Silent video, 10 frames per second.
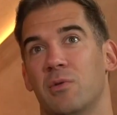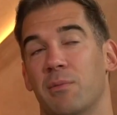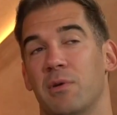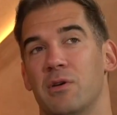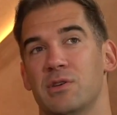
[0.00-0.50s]
what
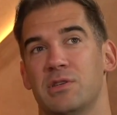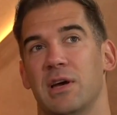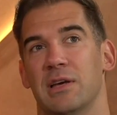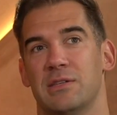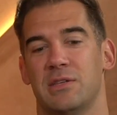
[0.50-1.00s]
I'm hearing you
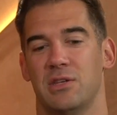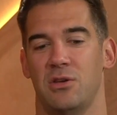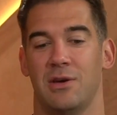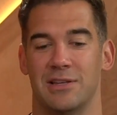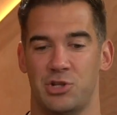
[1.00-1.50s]
say is
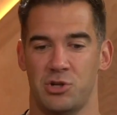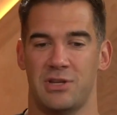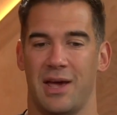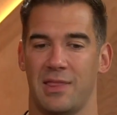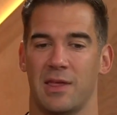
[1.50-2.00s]
you should
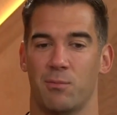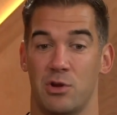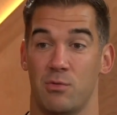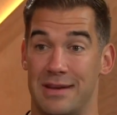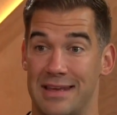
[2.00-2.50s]
take them when
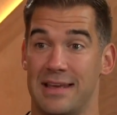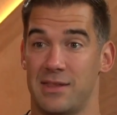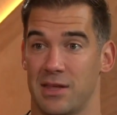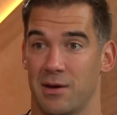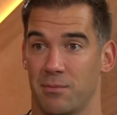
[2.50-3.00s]
you need
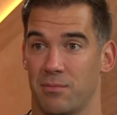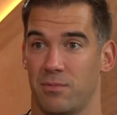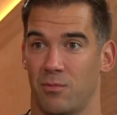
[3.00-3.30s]
them,